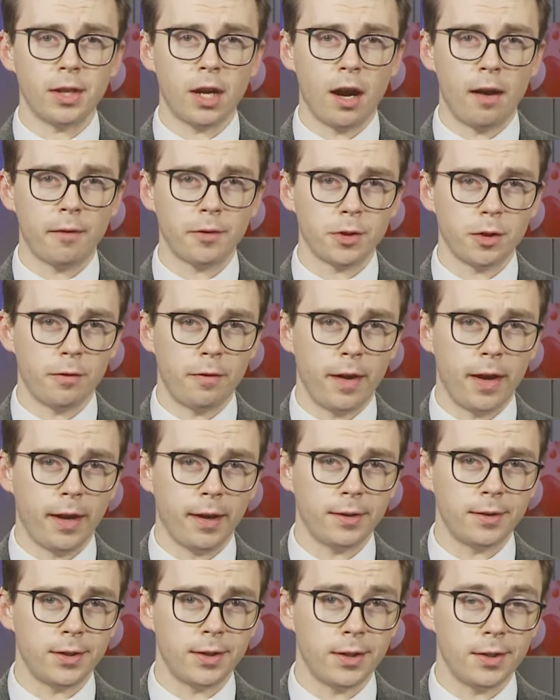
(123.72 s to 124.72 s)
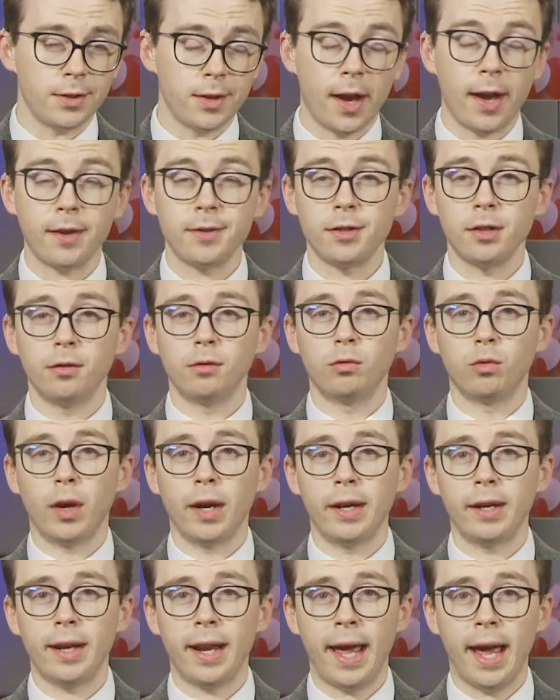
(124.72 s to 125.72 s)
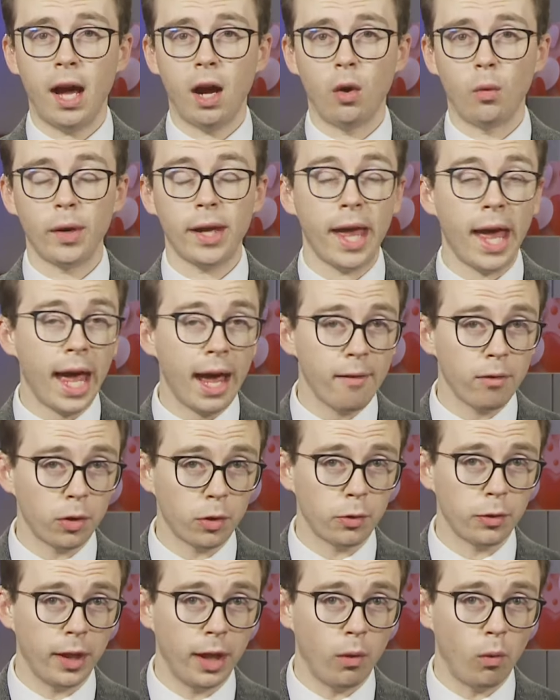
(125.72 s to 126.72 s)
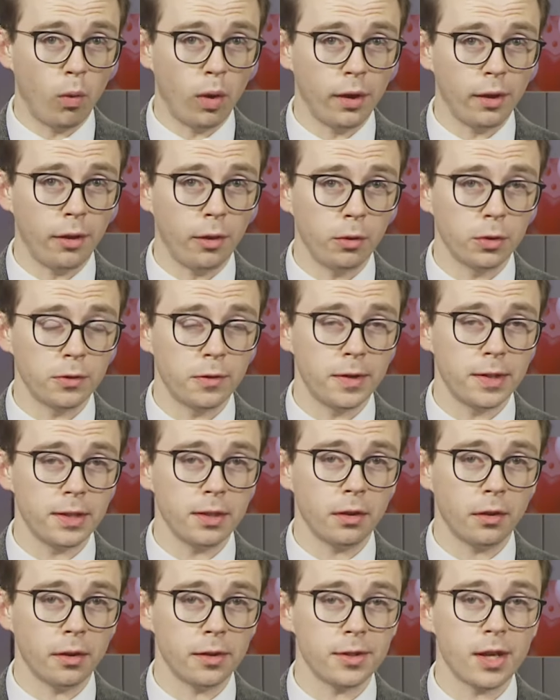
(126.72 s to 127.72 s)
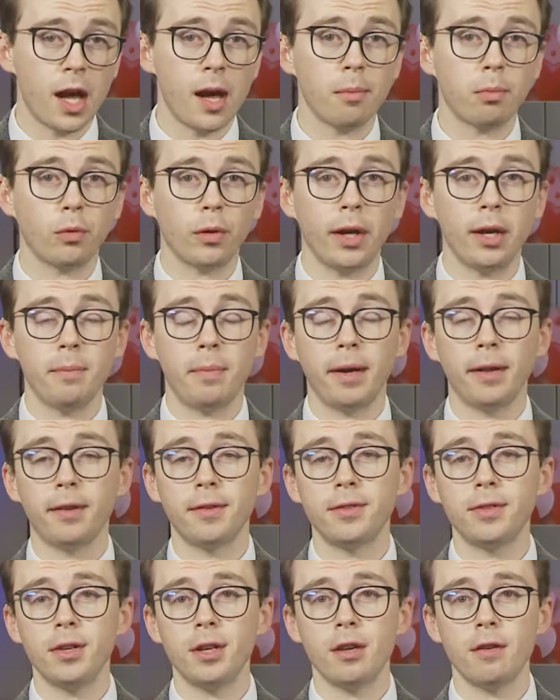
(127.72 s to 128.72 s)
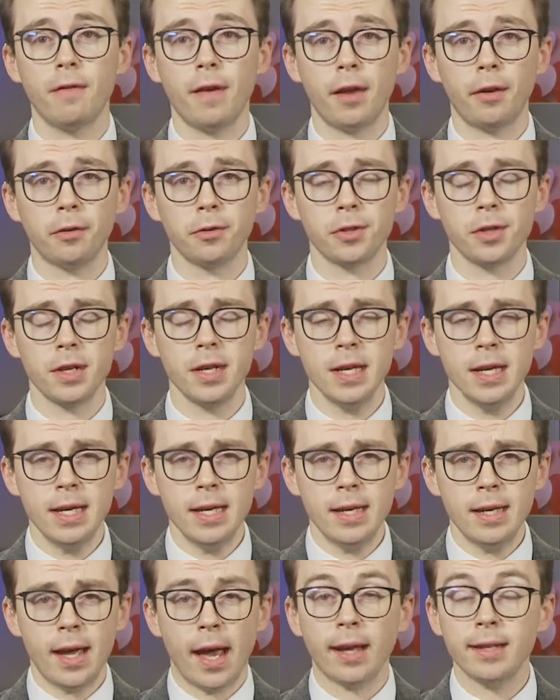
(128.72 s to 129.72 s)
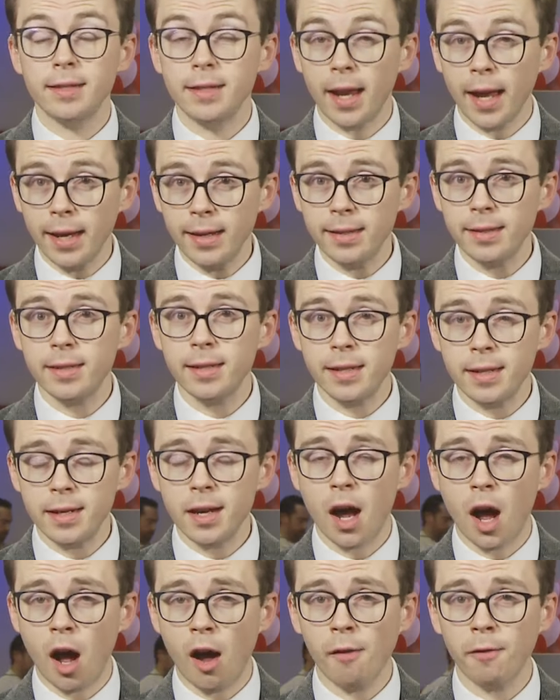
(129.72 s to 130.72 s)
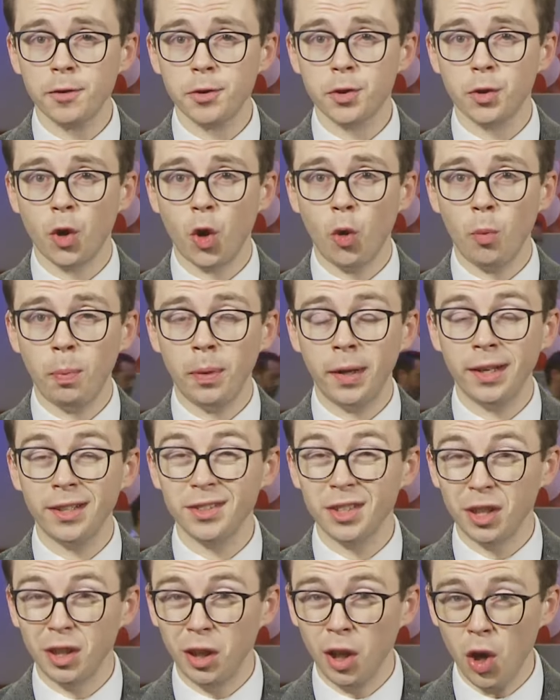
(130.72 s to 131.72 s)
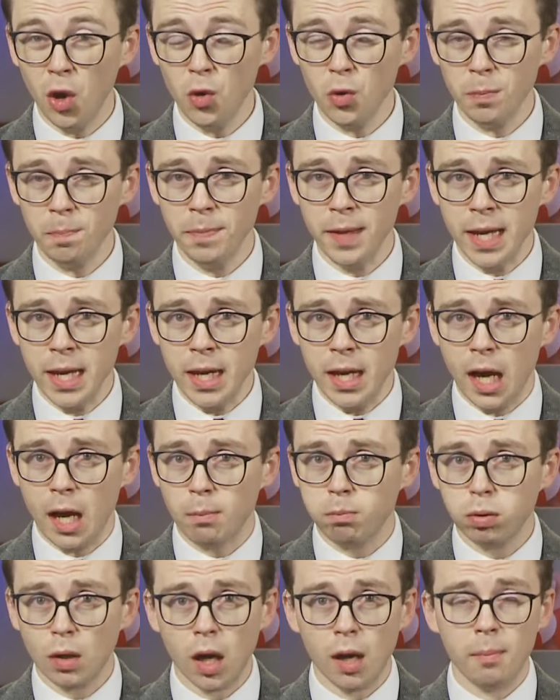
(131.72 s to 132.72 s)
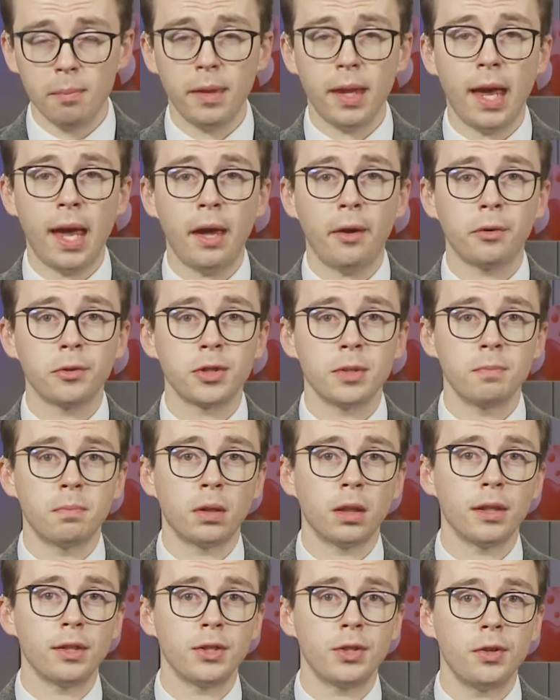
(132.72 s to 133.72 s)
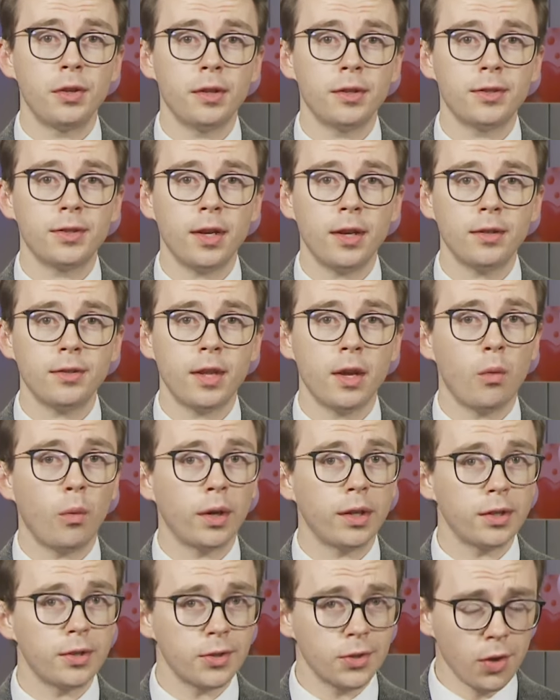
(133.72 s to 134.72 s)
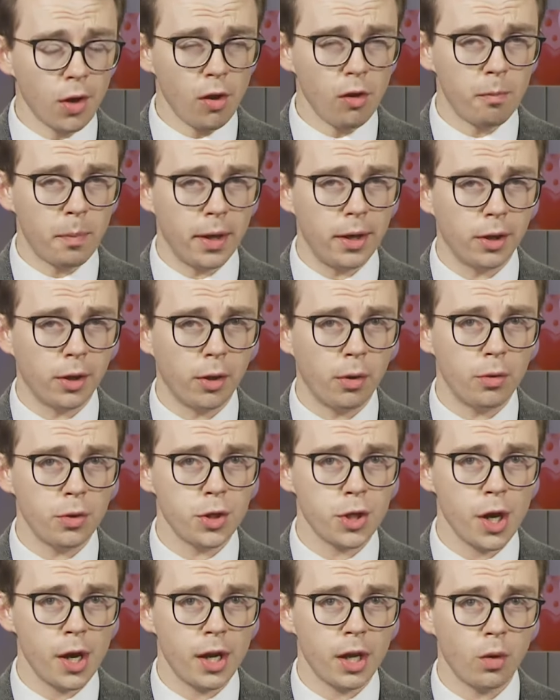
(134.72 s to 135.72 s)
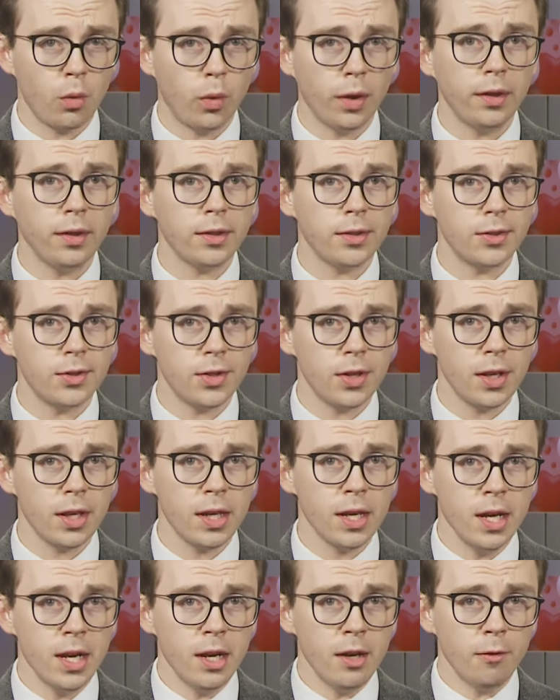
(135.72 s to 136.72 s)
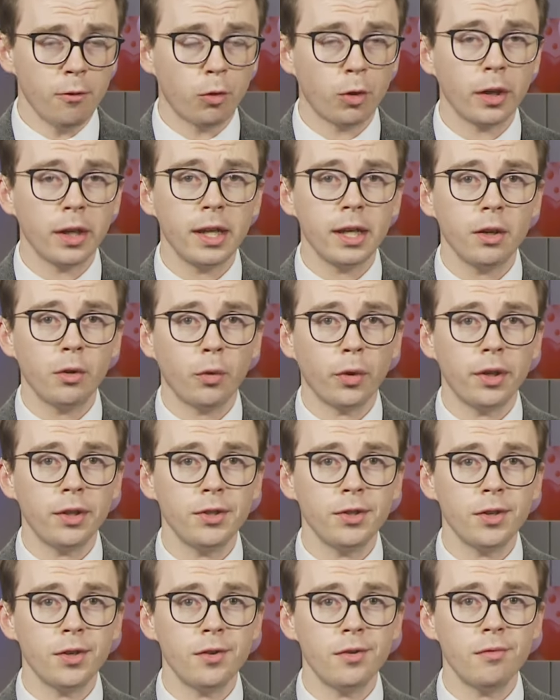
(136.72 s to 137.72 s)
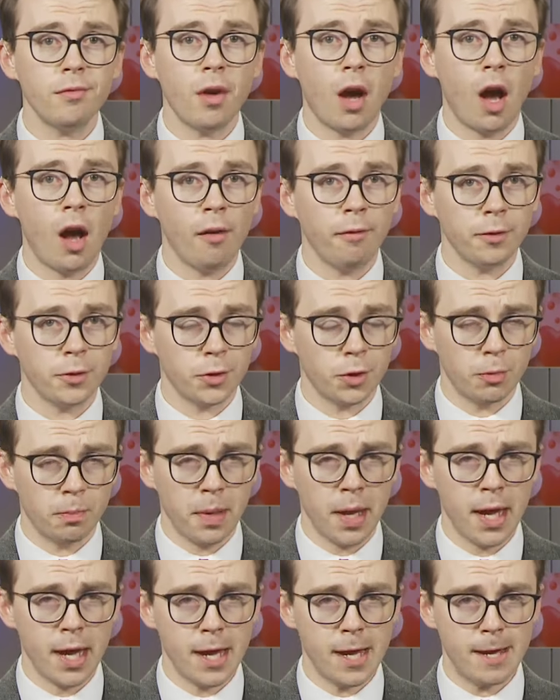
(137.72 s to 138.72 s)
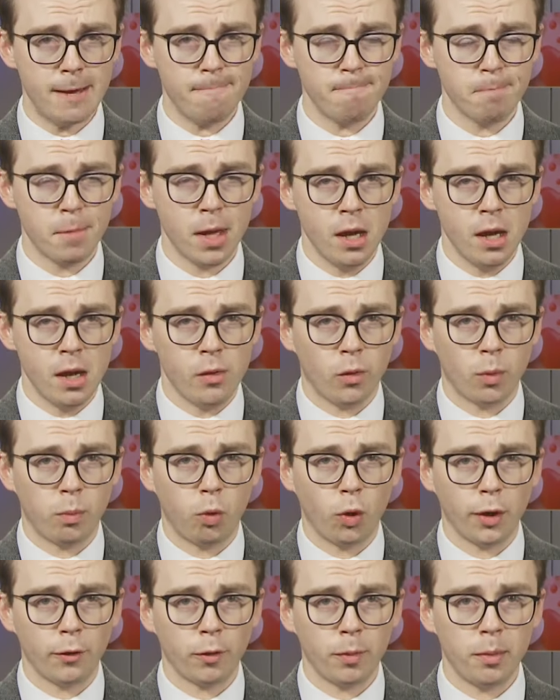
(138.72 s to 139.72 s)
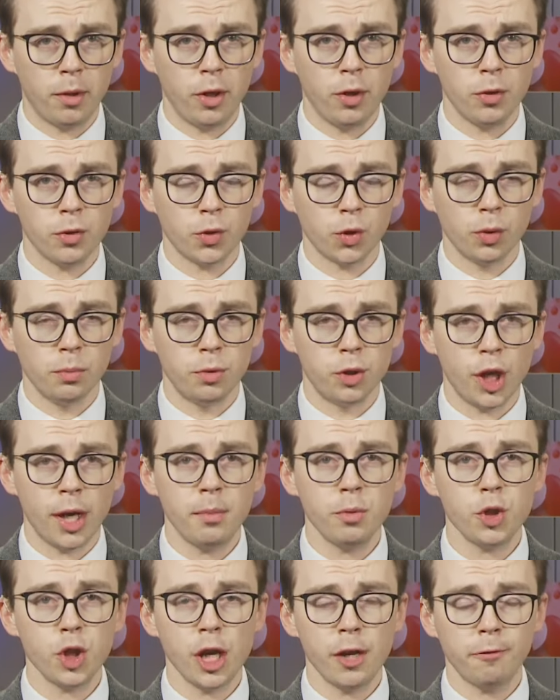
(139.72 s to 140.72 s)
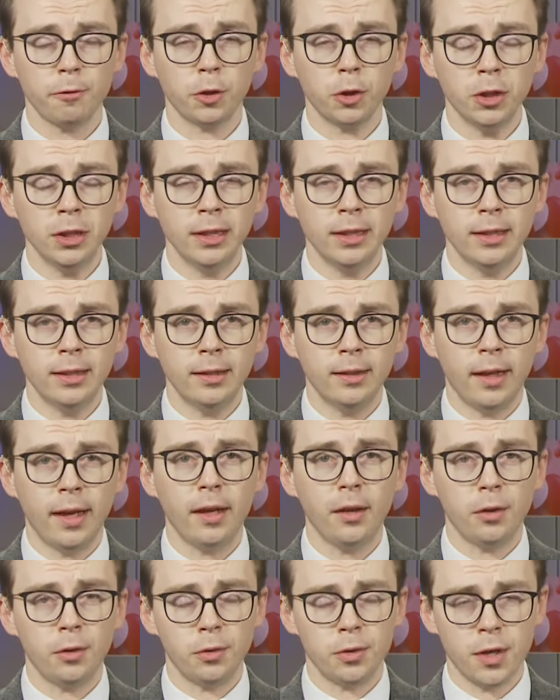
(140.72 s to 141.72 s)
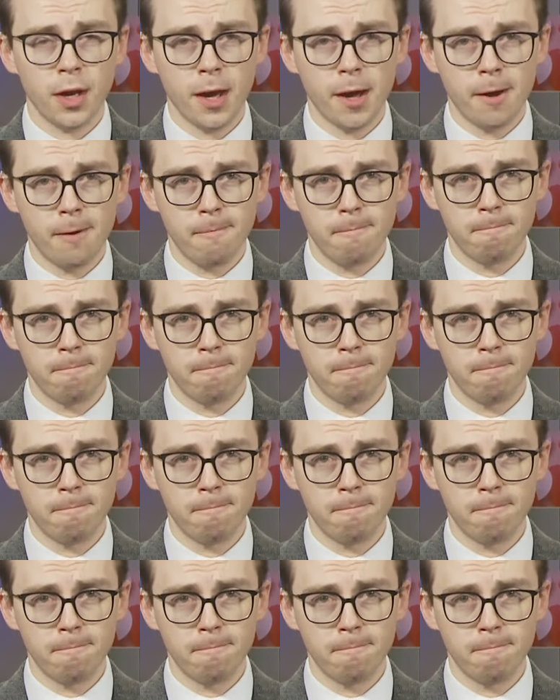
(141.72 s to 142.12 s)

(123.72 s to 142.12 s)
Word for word: officer vacancies as of right now. We have learned that one of those facilities operated by the city of Henderson has 19 officer openings alone, a problem the Henderson Police Union says they want to solve by negotiating with the city for an increase in officer pay. Reporting from the newsroom, James Schaefer, 8 News Now.